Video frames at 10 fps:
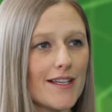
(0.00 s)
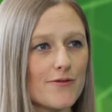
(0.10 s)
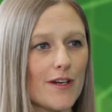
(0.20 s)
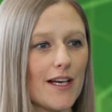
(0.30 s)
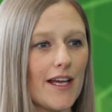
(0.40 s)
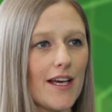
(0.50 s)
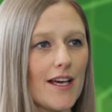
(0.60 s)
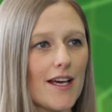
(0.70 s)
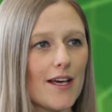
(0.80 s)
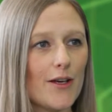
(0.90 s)
It's really,
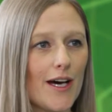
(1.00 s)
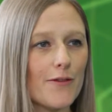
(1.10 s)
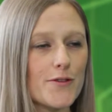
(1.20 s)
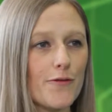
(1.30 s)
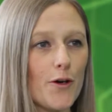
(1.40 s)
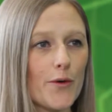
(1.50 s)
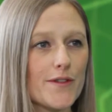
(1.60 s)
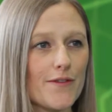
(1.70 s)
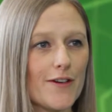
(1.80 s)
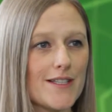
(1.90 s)
you have to
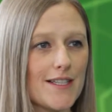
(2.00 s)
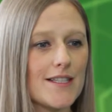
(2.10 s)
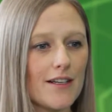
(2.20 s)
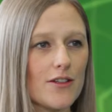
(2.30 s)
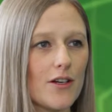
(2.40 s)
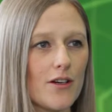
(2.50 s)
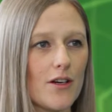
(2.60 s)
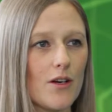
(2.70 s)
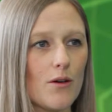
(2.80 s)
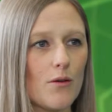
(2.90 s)
focus very detailed on
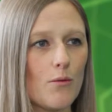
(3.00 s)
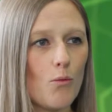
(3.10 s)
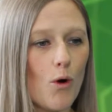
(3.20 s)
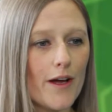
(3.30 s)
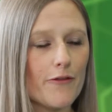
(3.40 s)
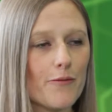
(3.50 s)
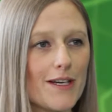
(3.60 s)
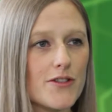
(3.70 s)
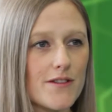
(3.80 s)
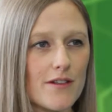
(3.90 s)
what
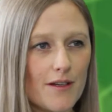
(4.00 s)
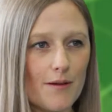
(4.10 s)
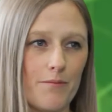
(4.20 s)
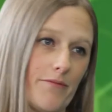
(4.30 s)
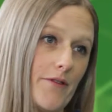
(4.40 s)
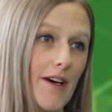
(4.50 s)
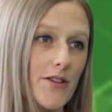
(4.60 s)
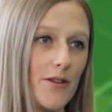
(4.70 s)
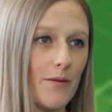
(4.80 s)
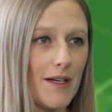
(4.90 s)
information is going to
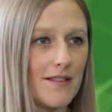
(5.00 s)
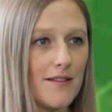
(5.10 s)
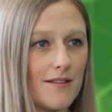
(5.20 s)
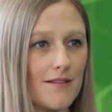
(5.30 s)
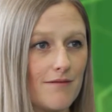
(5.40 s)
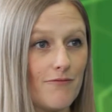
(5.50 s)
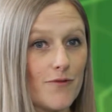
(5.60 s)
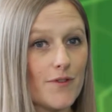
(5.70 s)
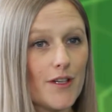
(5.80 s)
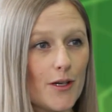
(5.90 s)
provide you the best,
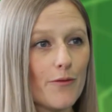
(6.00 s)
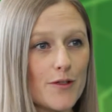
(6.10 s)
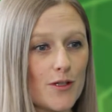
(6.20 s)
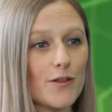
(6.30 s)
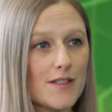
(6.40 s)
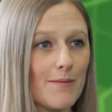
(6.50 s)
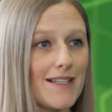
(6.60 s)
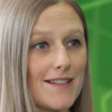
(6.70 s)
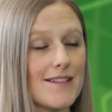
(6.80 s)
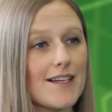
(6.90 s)
you know, results and the
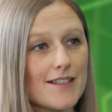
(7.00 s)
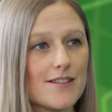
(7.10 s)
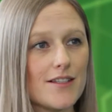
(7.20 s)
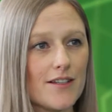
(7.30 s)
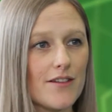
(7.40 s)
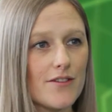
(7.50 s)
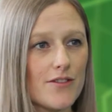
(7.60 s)
best insights to